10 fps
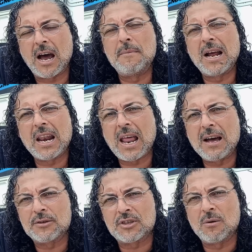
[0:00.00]
I'm going to
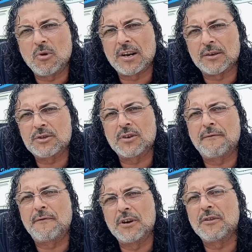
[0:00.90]
allow someone else to
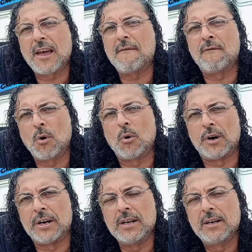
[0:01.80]
fill that
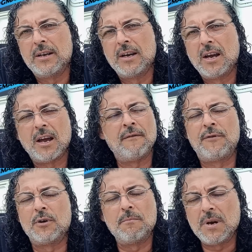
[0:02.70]
void and
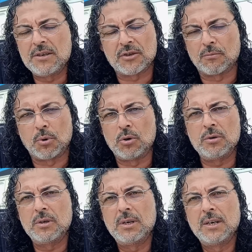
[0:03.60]
feel
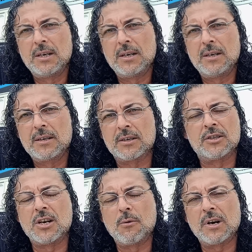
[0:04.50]
miserable because
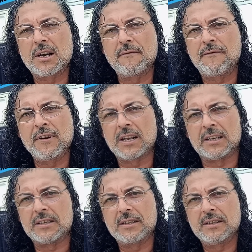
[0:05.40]
no one can fill it.